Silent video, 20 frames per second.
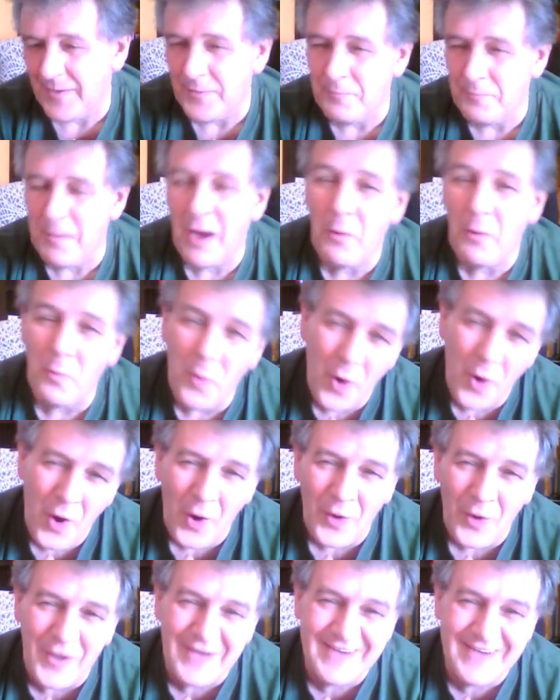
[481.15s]
my
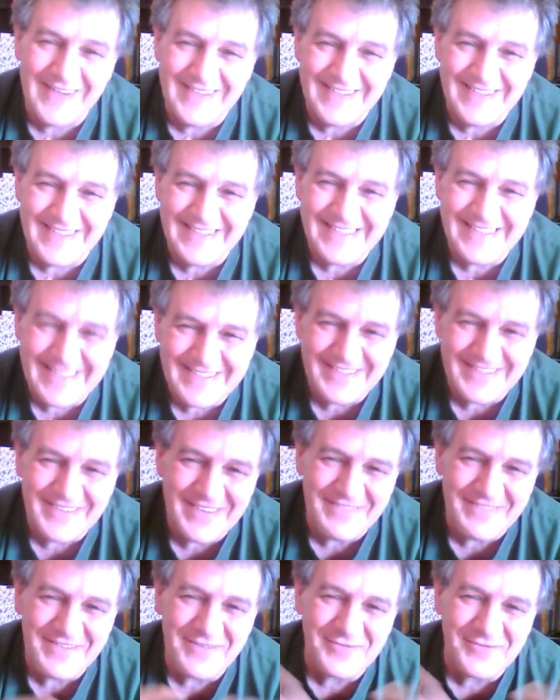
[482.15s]
work
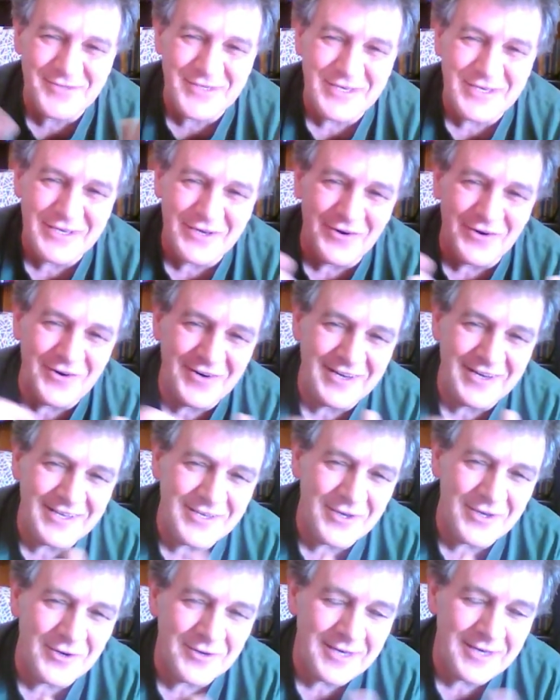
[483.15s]
with qigong and
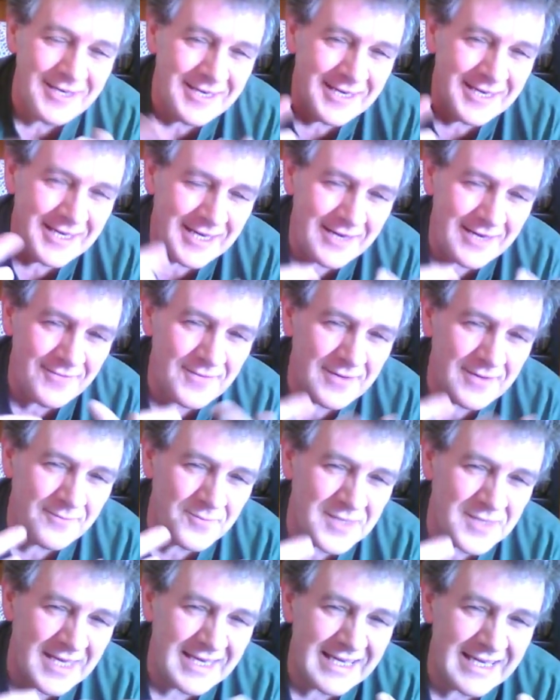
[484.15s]
yoga if I'm
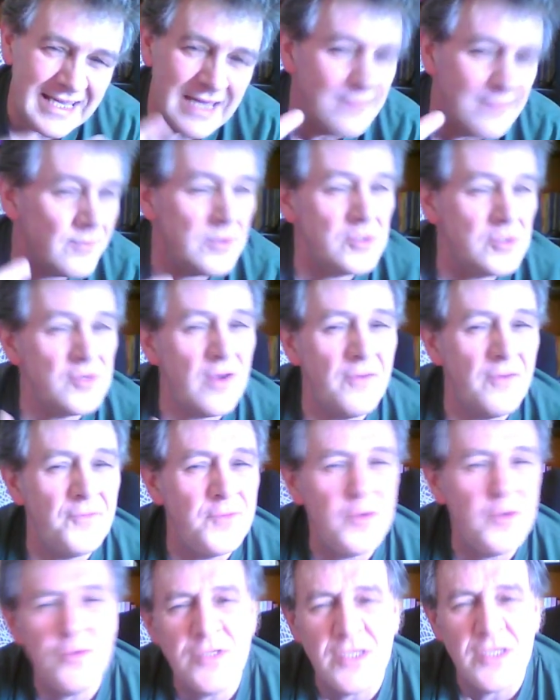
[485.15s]
taking even a
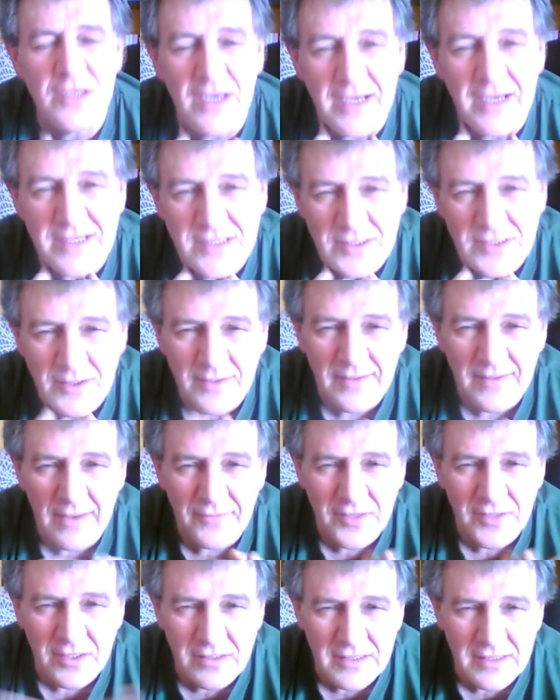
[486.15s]
few cigars. So
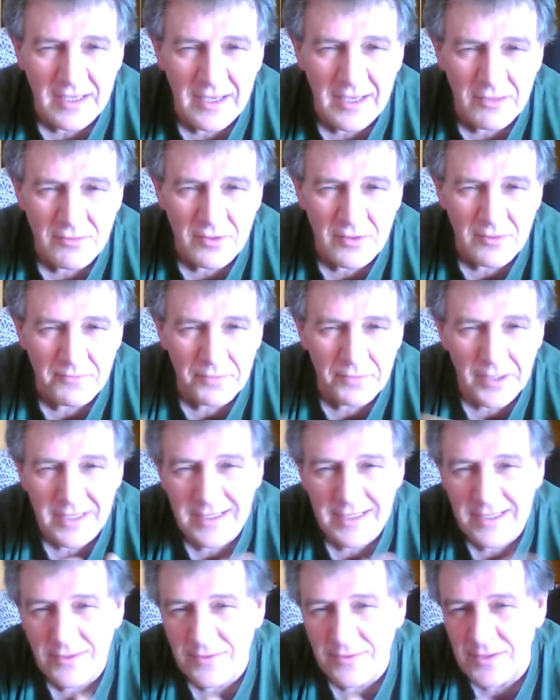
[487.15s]
I've cut that out
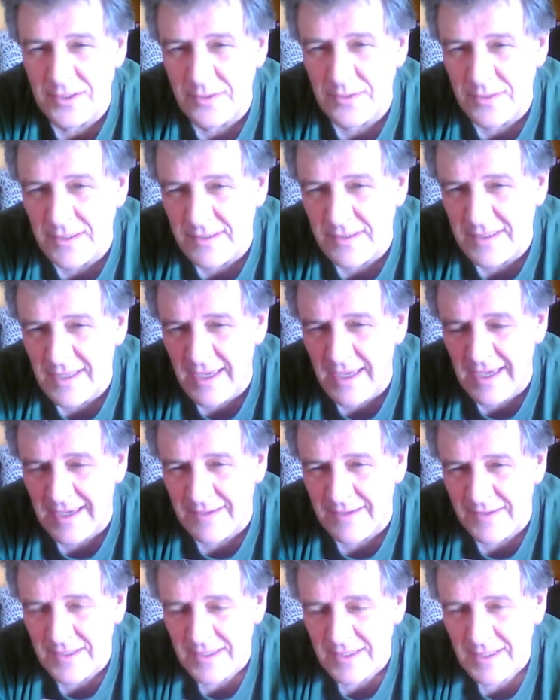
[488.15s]
completely on New Year's Day.
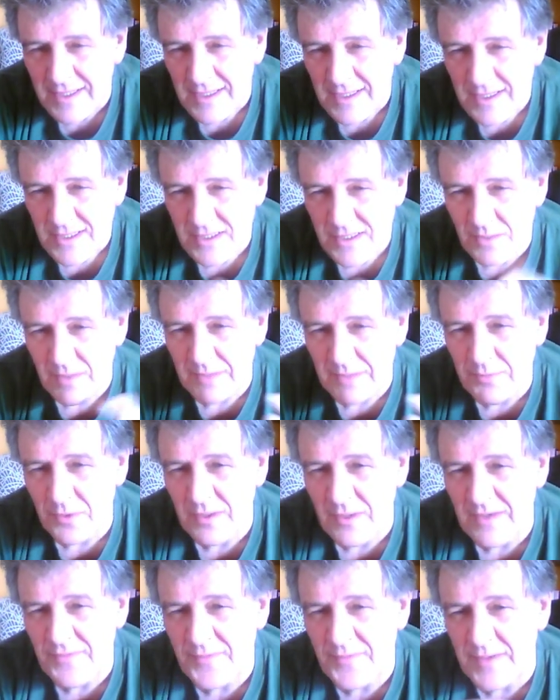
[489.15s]
So my
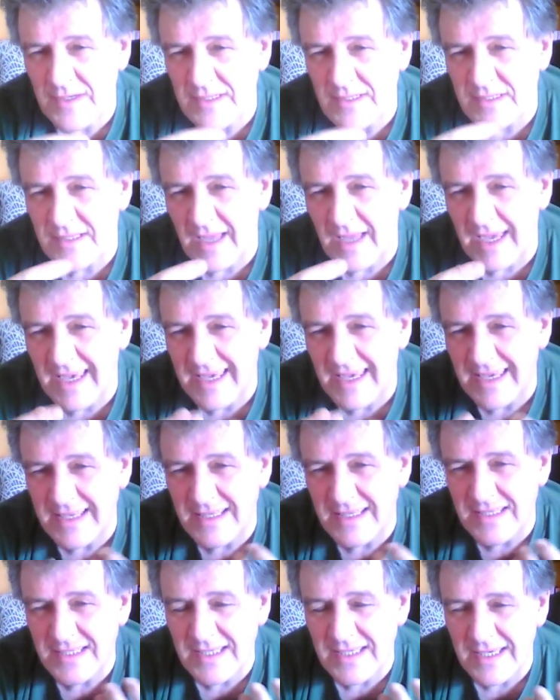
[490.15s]
body feels like
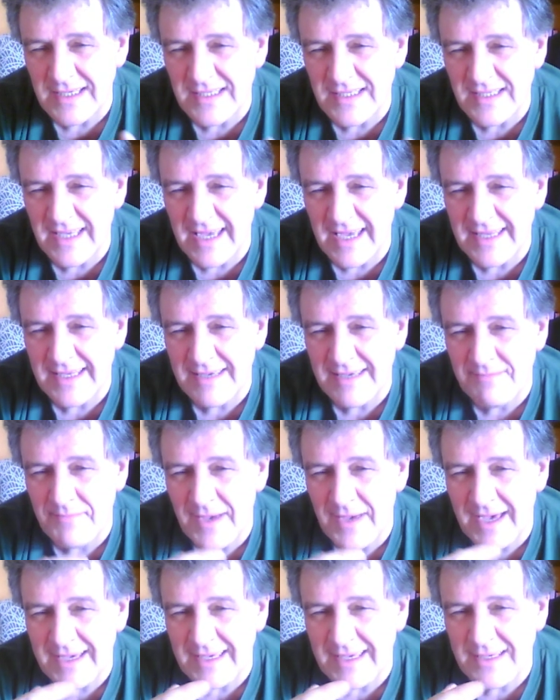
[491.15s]
it's getting
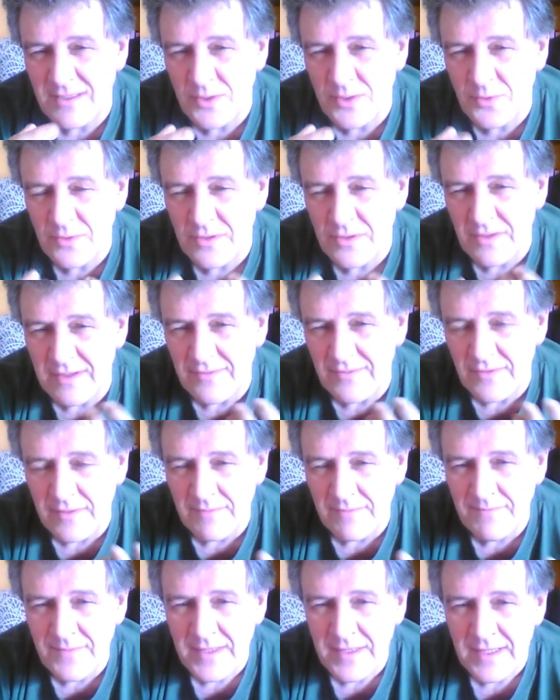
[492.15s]
back into a
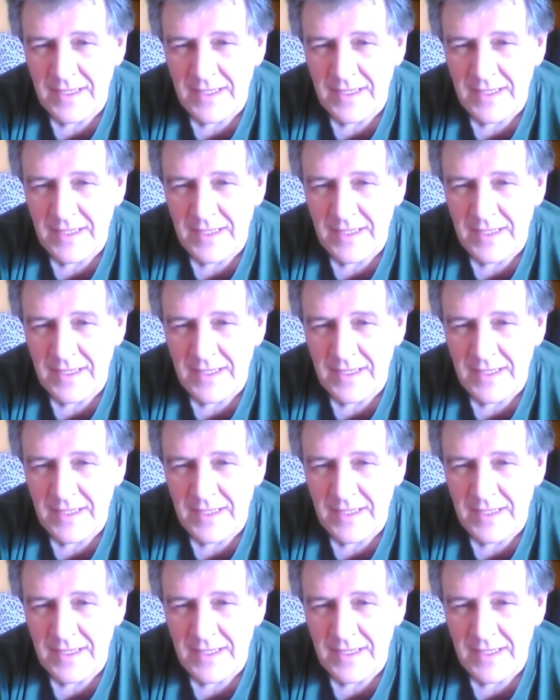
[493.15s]
rhythm,